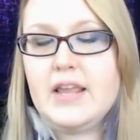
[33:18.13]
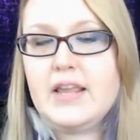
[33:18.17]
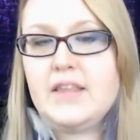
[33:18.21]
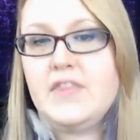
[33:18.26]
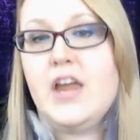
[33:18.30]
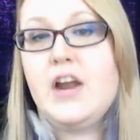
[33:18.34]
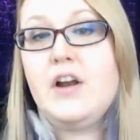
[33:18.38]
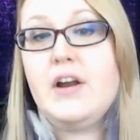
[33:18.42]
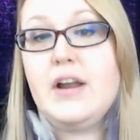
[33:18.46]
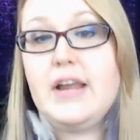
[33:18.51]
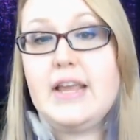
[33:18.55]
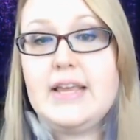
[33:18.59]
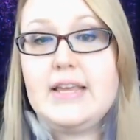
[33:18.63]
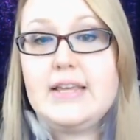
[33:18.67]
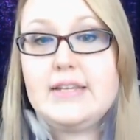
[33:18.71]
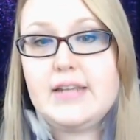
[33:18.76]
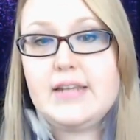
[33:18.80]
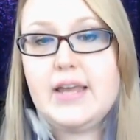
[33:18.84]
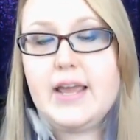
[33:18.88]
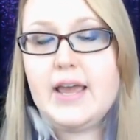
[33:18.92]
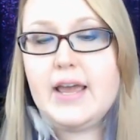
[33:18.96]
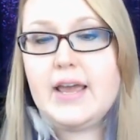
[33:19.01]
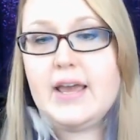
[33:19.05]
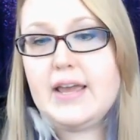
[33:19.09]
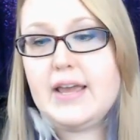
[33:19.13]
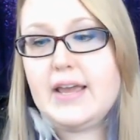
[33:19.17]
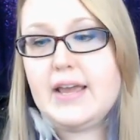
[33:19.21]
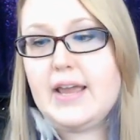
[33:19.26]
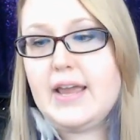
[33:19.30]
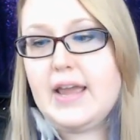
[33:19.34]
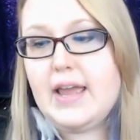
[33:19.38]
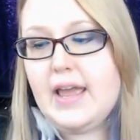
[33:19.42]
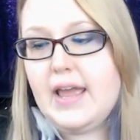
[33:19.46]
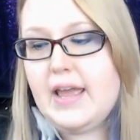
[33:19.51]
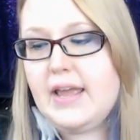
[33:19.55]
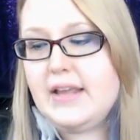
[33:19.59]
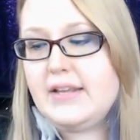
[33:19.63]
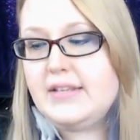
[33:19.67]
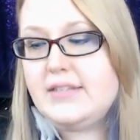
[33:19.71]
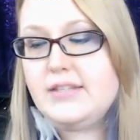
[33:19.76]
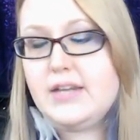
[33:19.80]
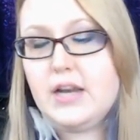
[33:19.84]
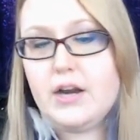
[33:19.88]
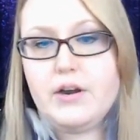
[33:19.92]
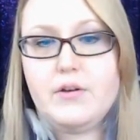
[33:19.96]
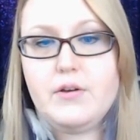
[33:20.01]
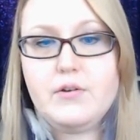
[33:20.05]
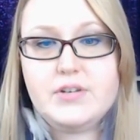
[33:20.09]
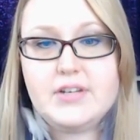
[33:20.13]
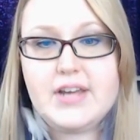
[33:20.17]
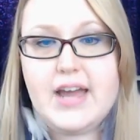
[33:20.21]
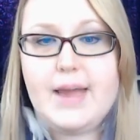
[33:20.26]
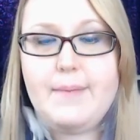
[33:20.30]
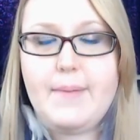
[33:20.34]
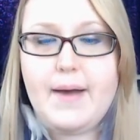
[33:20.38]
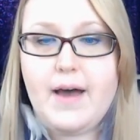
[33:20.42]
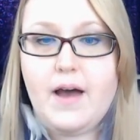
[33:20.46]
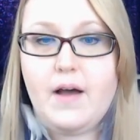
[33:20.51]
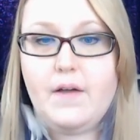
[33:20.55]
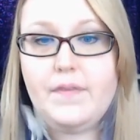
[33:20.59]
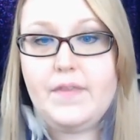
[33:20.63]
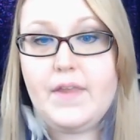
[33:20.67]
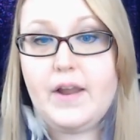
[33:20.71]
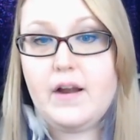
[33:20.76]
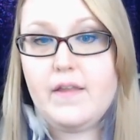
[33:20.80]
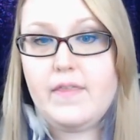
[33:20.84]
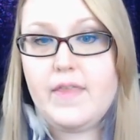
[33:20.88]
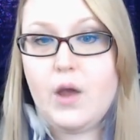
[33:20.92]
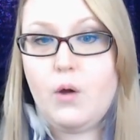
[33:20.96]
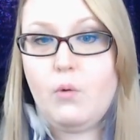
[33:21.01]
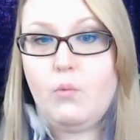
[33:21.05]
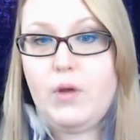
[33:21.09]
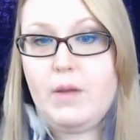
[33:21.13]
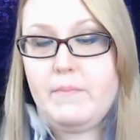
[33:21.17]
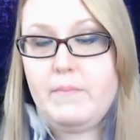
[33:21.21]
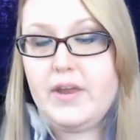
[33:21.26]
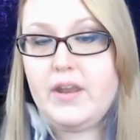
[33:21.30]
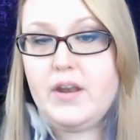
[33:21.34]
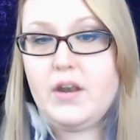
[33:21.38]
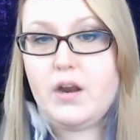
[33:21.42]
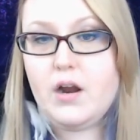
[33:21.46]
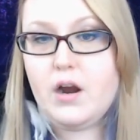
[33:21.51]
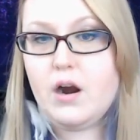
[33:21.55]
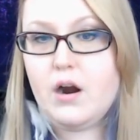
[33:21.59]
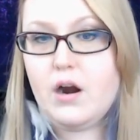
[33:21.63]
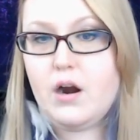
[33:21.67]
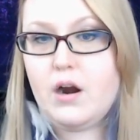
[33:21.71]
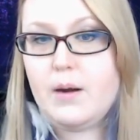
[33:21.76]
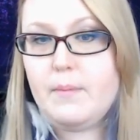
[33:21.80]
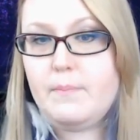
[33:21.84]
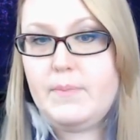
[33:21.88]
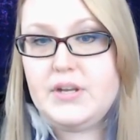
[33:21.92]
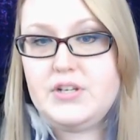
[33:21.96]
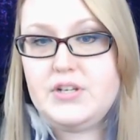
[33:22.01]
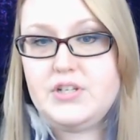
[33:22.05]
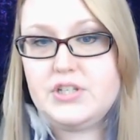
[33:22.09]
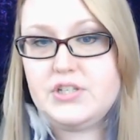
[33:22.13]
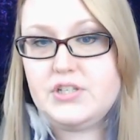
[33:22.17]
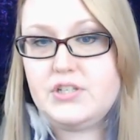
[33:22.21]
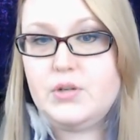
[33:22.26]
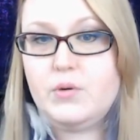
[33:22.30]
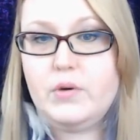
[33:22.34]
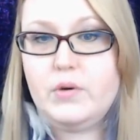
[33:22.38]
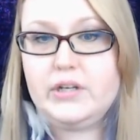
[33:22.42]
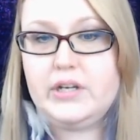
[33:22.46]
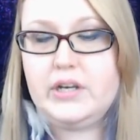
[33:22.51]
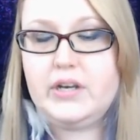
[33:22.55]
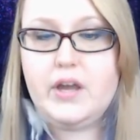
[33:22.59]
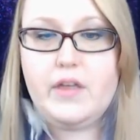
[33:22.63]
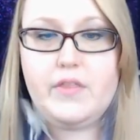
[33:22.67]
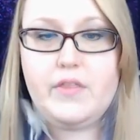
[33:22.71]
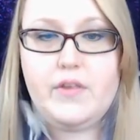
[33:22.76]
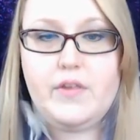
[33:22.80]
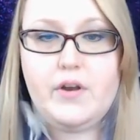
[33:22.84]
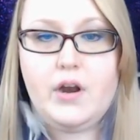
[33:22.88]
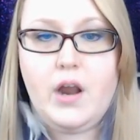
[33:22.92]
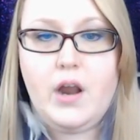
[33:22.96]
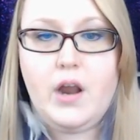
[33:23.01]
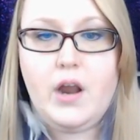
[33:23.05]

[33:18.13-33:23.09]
There is a, a stereotype out there that women are bitches to one another,